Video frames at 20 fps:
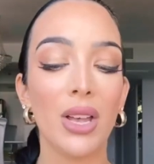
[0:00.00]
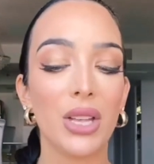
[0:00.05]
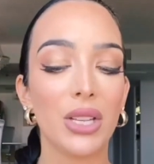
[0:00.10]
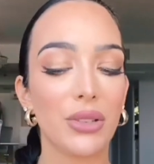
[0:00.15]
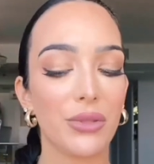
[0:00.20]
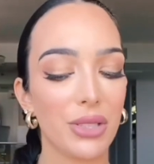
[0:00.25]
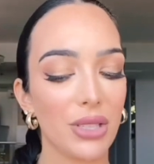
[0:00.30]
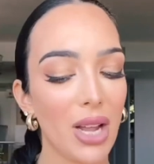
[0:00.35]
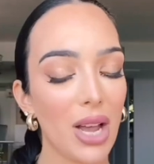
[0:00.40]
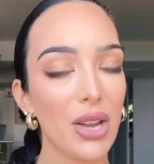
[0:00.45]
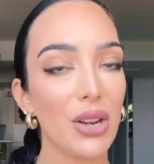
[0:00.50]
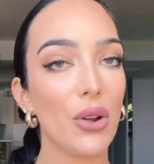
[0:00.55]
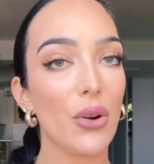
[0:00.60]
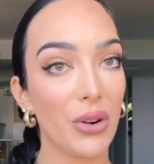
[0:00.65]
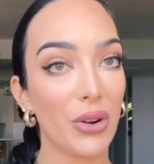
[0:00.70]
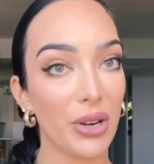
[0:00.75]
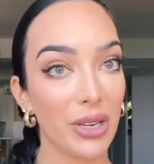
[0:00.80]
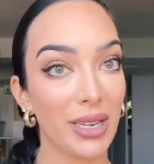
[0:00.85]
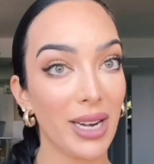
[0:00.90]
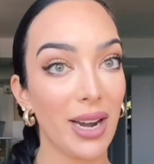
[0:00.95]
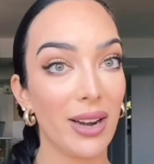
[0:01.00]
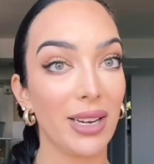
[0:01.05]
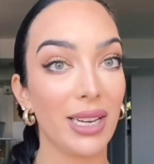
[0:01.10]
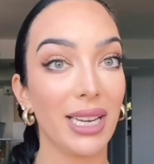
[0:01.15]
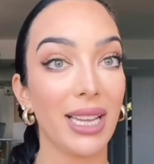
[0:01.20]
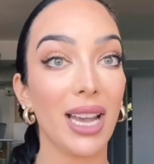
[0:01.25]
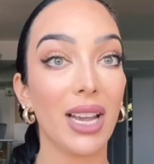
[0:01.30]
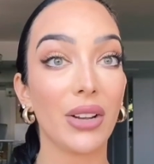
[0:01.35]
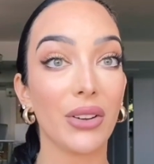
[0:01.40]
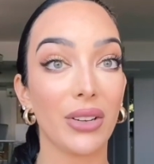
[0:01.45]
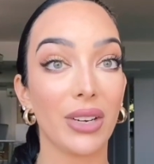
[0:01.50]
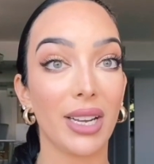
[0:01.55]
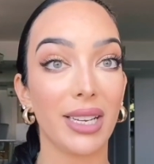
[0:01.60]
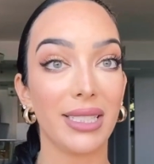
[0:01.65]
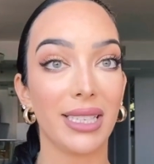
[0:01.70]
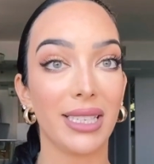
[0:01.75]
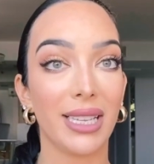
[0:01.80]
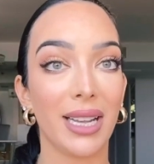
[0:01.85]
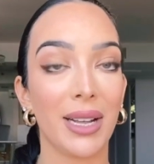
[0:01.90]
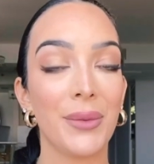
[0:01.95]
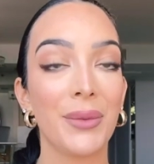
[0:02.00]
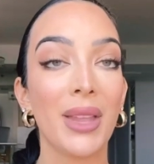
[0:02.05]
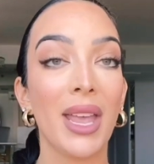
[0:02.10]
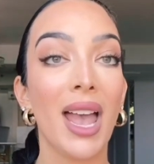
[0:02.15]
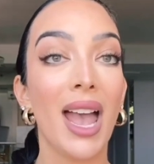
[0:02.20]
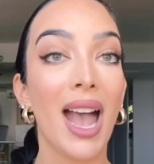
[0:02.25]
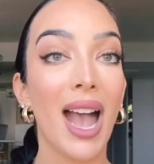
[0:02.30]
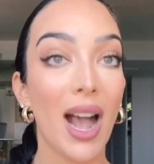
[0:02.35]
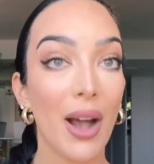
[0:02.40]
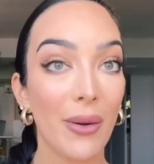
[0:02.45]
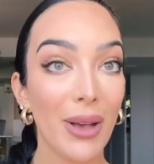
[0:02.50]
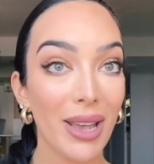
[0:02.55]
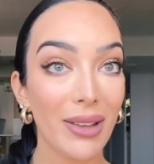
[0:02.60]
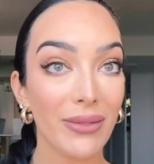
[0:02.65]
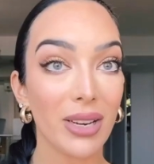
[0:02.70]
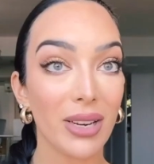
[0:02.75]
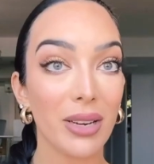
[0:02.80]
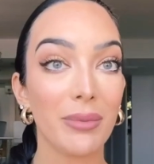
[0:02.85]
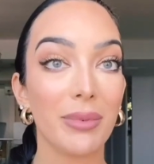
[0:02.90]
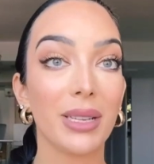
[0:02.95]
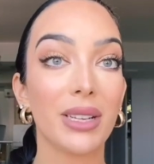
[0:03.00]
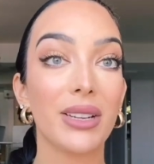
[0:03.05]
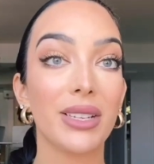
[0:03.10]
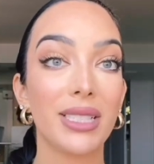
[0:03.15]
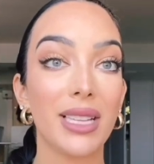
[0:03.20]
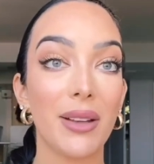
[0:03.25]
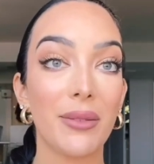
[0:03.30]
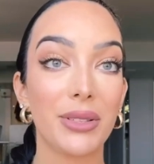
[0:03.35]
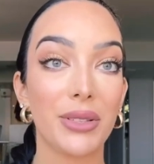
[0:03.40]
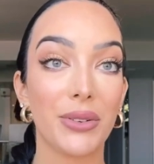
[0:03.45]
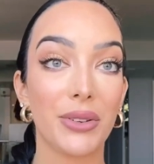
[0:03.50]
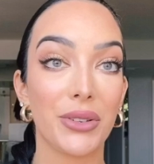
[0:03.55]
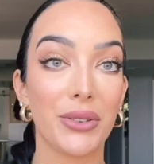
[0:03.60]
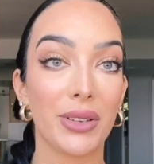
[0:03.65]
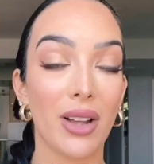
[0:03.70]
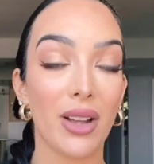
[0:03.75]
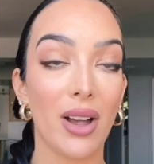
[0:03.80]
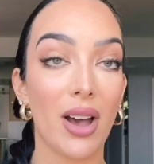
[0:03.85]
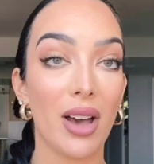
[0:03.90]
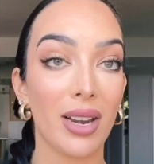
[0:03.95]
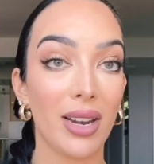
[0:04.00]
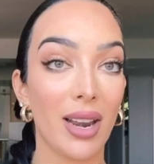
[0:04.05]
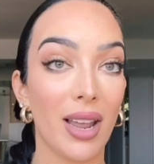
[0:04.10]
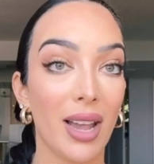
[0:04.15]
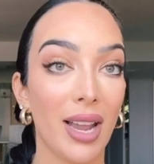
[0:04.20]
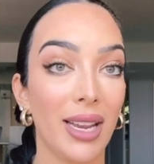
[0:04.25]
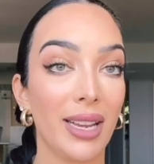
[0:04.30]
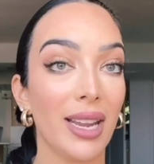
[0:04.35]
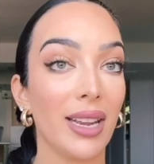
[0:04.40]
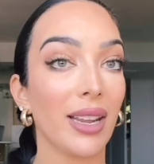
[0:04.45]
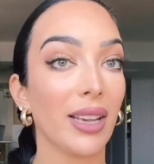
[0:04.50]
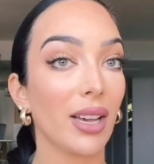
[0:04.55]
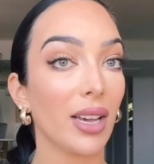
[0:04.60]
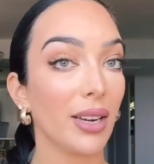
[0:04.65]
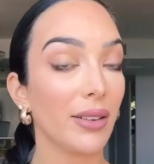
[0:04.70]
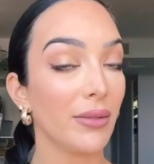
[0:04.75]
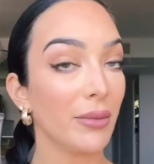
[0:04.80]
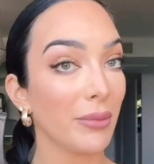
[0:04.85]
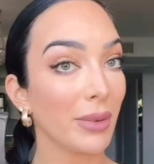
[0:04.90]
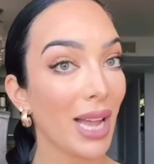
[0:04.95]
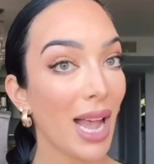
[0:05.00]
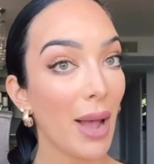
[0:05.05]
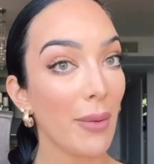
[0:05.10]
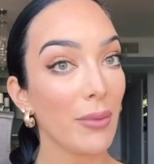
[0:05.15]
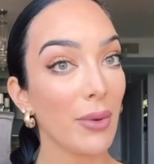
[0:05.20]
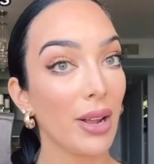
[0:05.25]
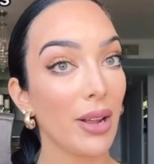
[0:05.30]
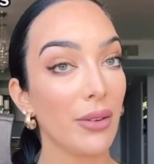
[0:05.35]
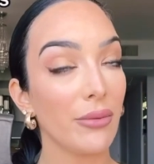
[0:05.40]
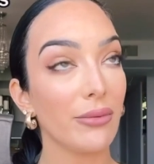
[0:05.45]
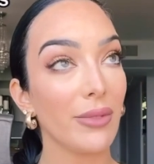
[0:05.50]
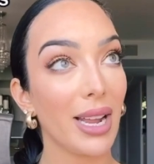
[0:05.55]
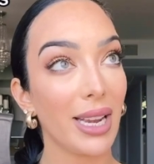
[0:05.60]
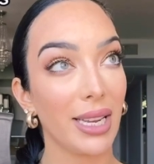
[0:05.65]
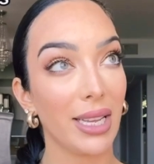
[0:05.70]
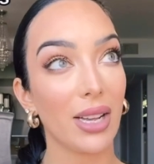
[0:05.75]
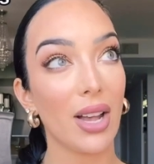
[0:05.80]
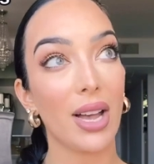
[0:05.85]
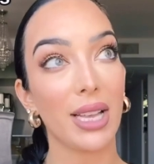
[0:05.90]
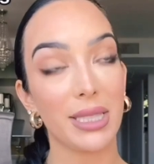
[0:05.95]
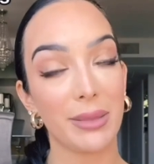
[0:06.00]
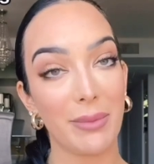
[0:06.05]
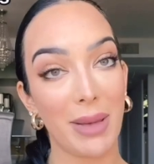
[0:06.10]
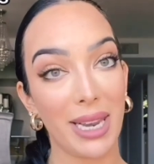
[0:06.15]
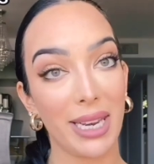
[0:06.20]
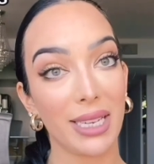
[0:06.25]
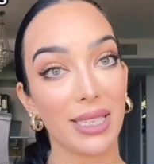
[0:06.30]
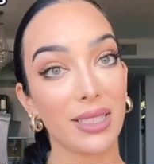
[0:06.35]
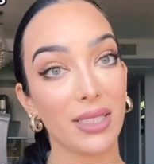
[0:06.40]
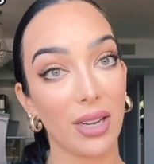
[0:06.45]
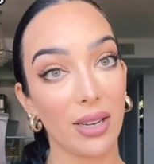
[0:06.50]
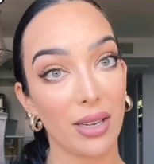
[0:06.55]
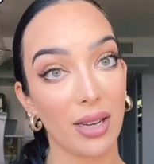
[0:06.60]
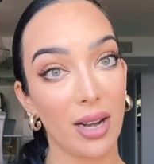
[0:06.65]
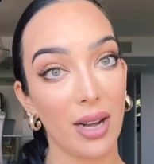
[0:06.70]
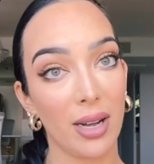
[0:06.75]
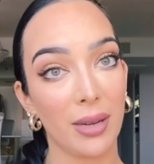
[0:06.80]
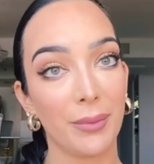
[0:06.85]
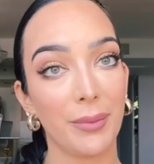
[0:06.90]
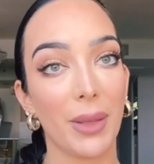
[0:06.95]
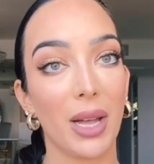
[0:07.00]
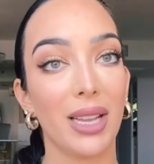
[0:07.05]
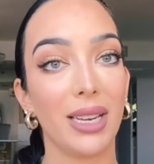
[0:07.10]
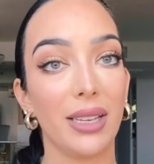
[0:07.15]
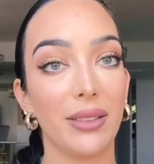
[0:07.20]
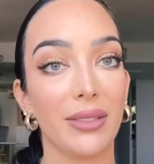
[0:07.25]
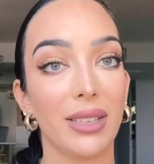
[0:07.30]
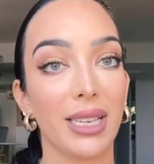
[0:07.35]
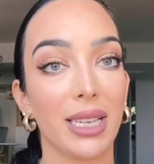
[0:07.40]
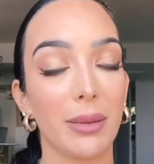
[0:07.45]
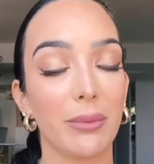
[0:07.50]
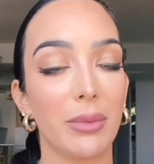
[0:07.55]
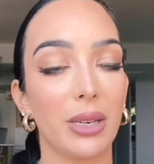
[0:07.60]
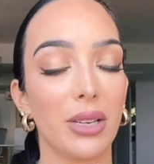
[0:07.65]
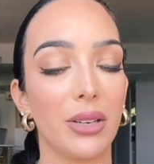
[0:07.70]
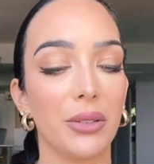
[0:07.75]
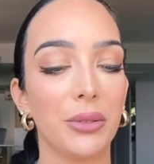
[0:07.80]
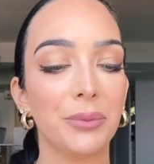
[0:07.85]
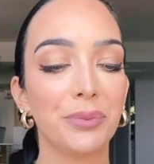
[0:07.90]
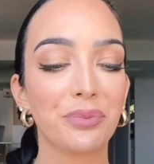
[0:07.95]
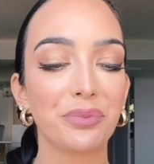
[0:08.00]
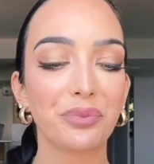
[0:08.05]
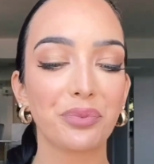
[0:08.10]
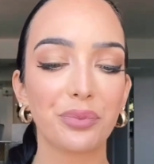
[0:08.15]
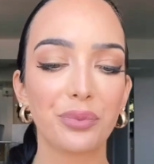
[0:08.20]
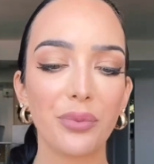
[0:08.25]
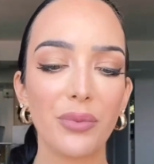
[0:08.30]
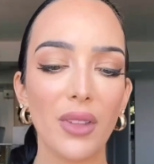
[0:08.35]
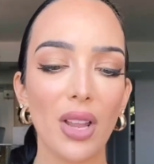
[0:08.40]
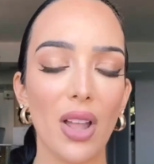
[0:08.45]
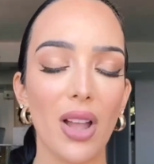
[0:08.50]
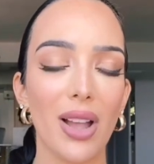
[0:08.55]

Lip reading: So it's not ordinarily a good idea. However, because I was ordering online and I got it from camerareadycosmetics.com, I'll leave a link below, I